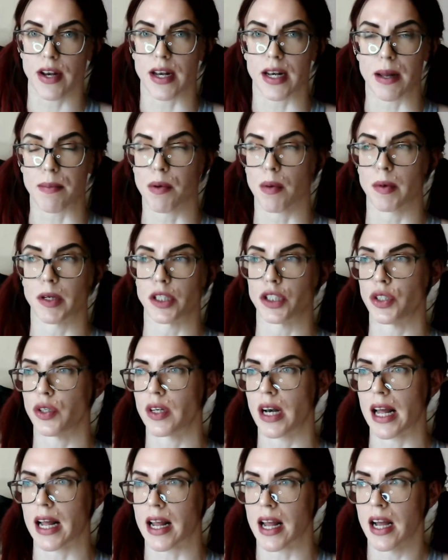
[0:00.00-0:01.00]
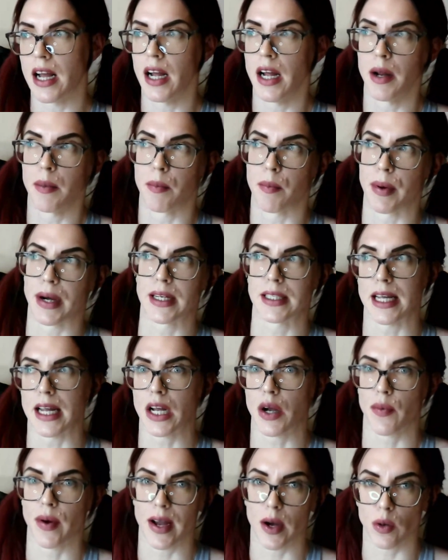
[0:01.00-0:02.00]
and they probably should like bring
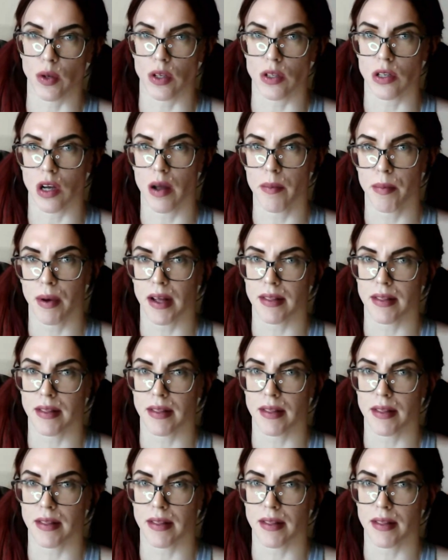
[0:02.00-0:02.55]
takeaway all the time.